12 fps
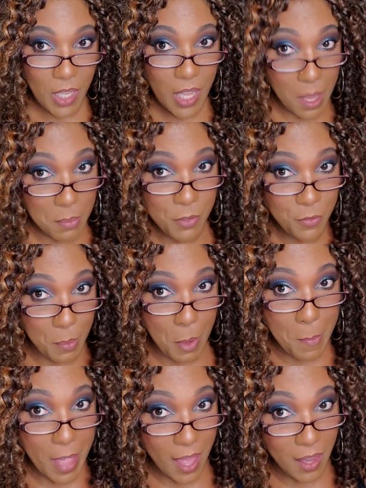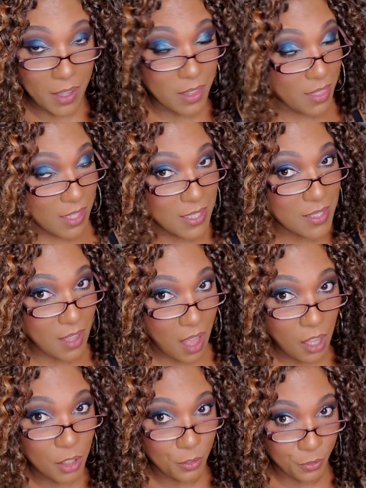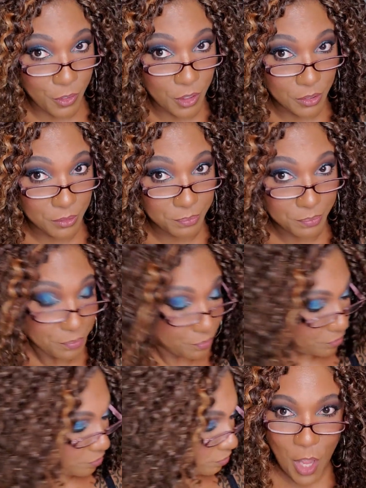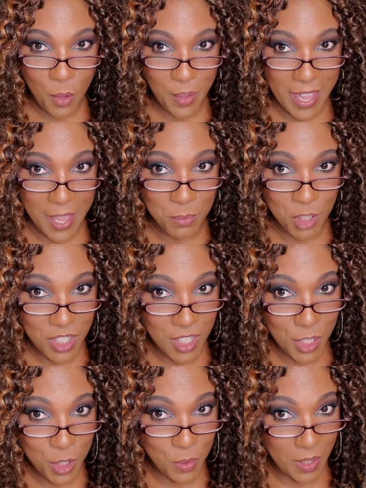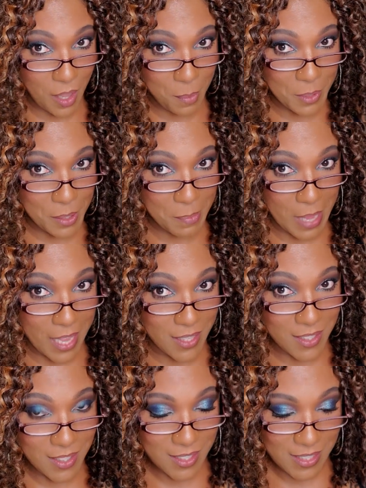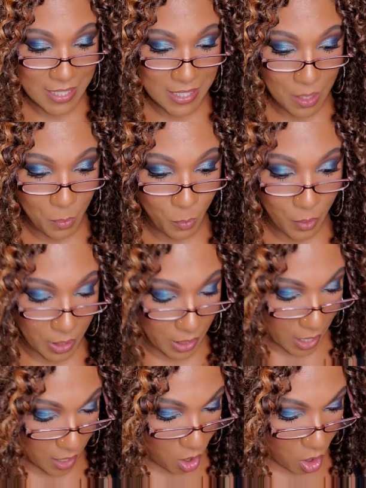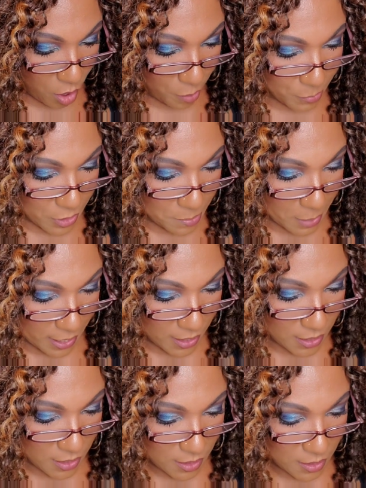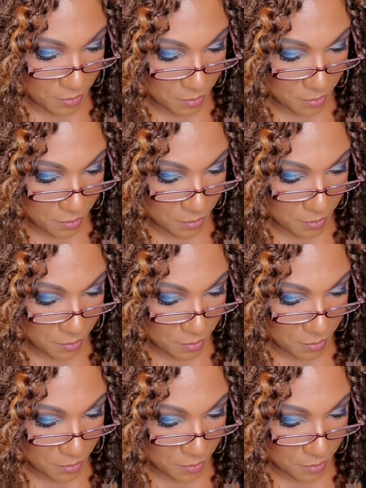coming from a palette this colorful. Okay, I'm just going to do a couple of mattes since I'm running out of arm space.